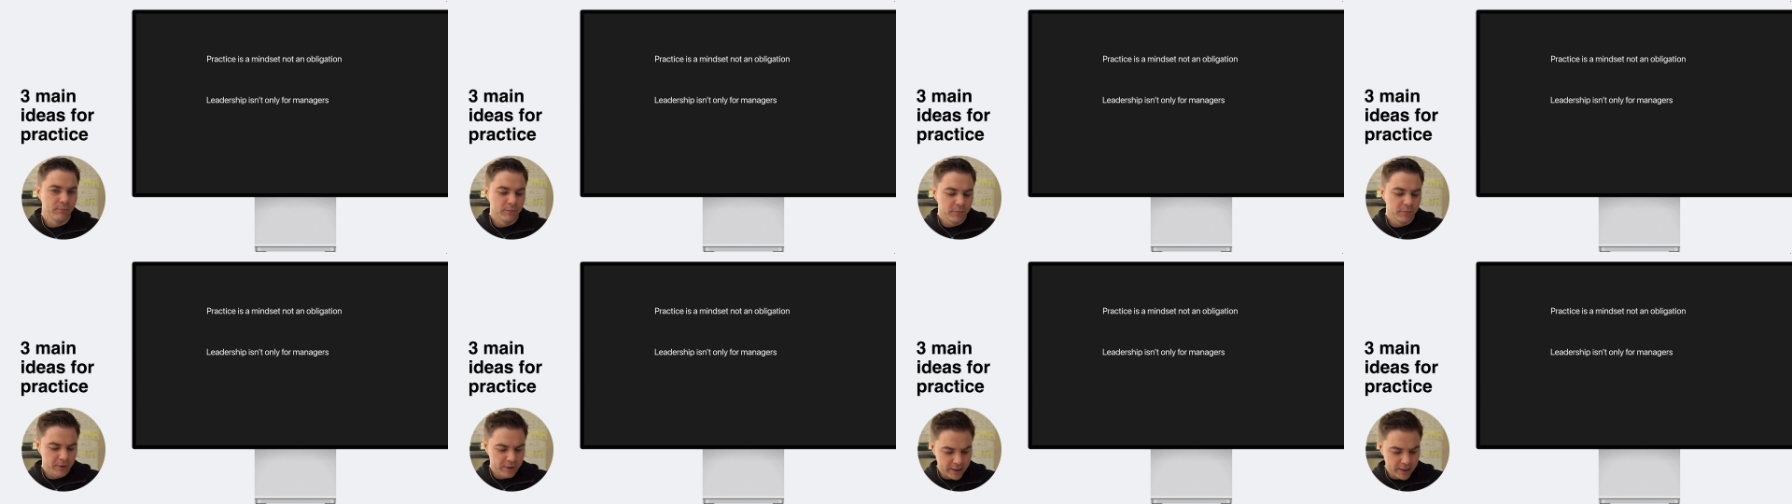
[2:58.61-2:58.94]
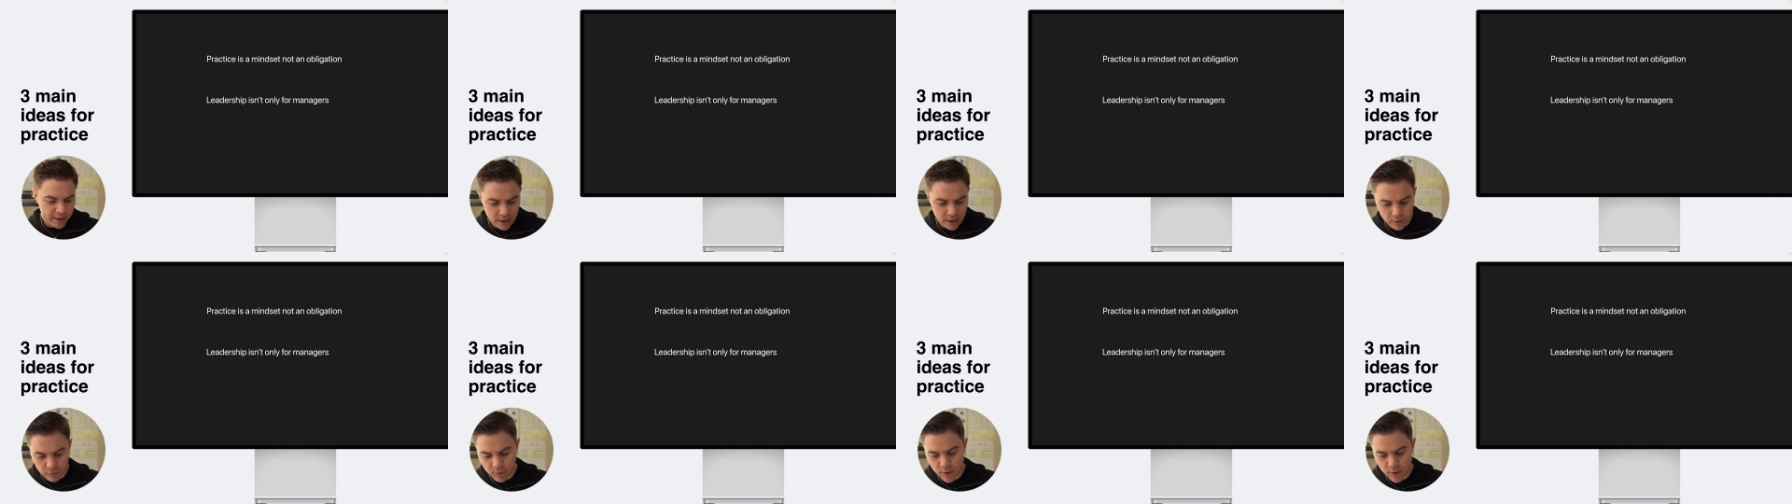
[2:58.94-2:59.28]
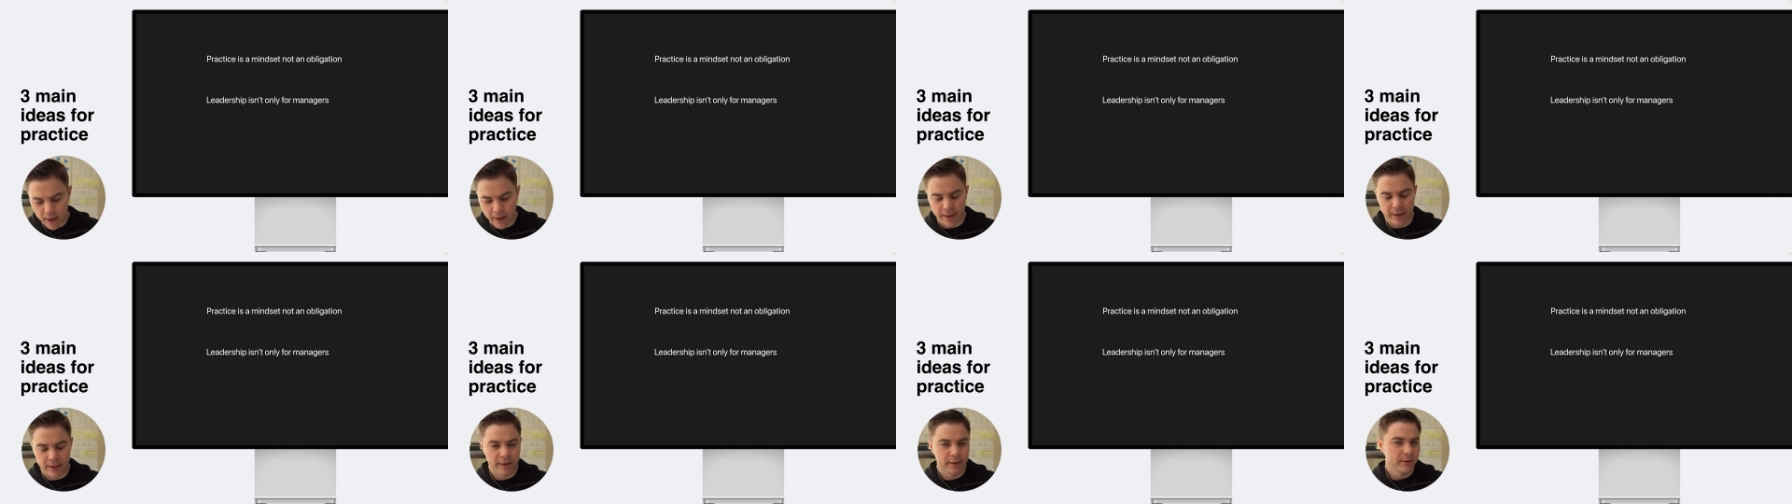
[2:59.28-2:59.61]
getting it
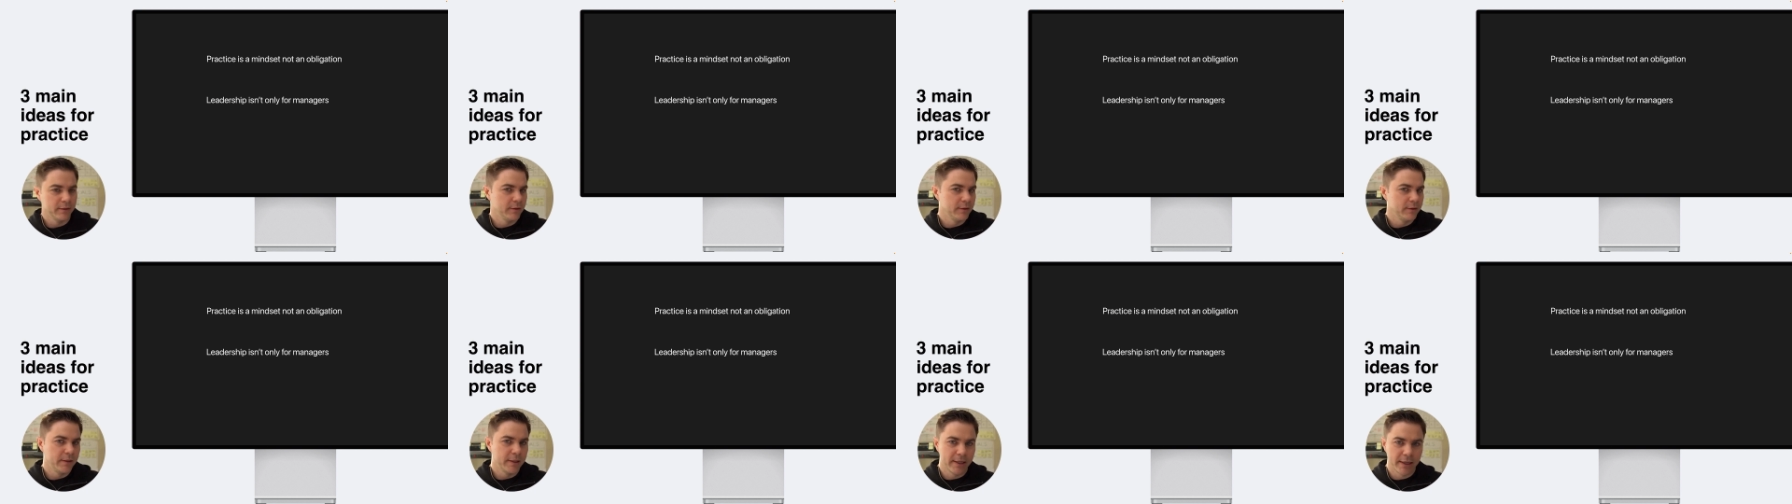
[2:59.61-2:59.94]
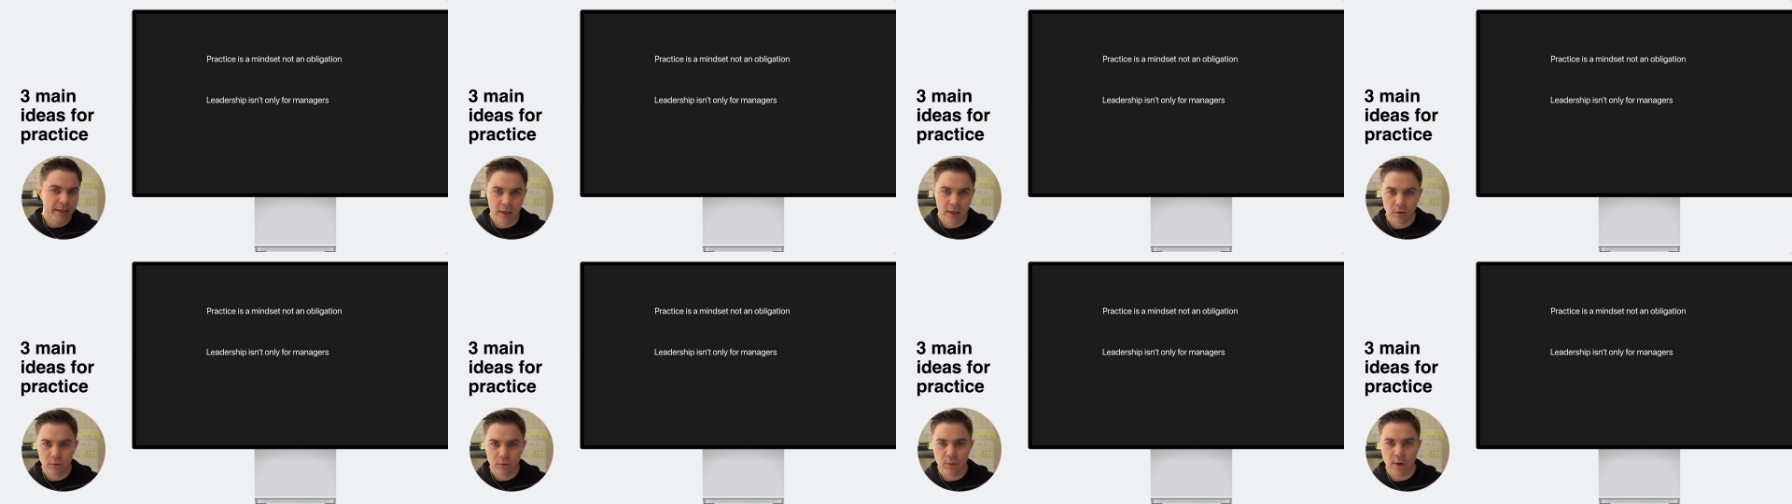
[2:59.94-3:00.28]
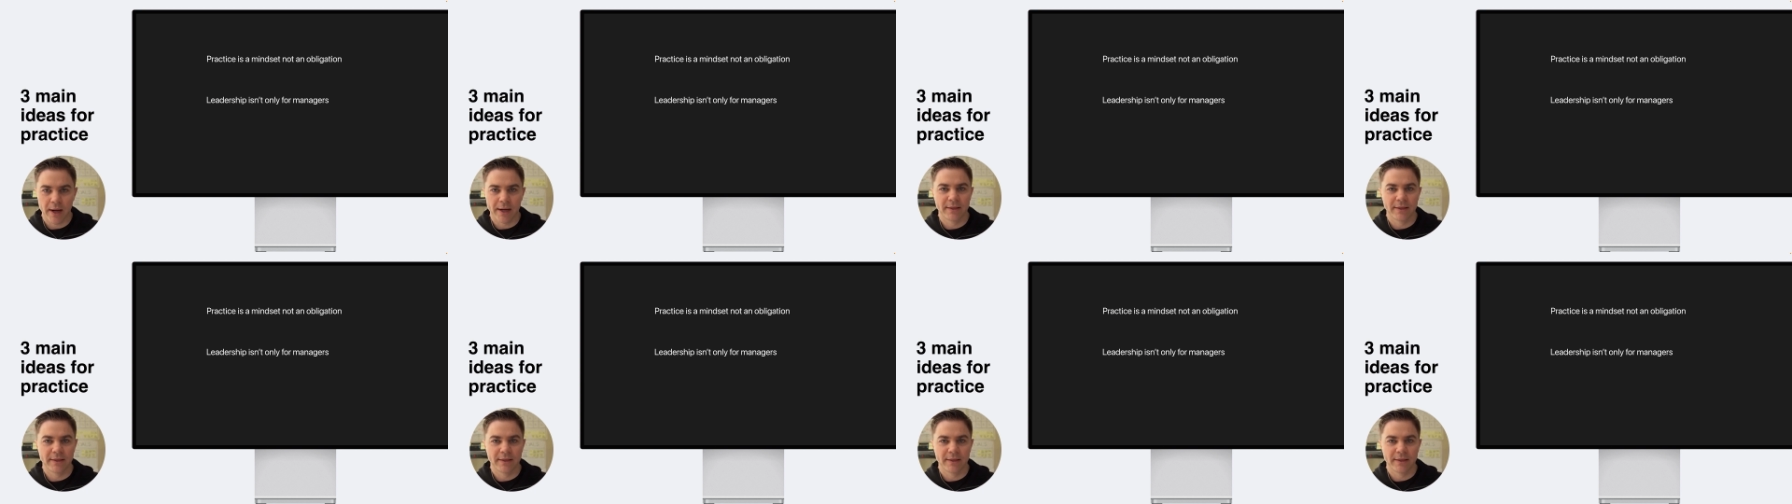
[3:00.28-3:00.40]
right, getting it right.